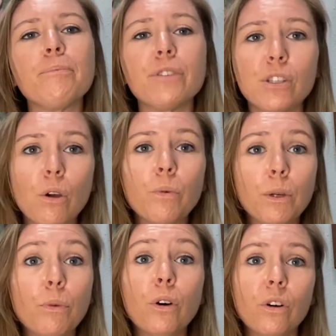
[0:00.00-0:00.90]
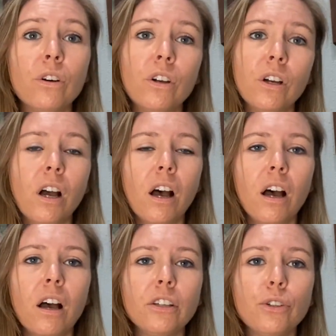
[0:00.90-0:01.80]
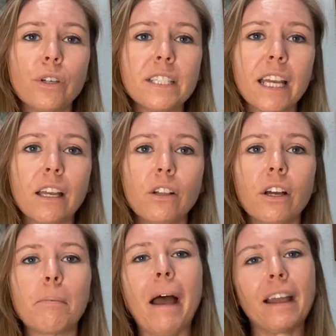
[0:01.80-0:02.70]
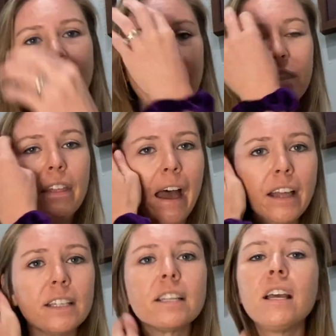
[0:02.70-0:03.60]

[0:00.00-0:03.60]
So we will, you can take a look back at that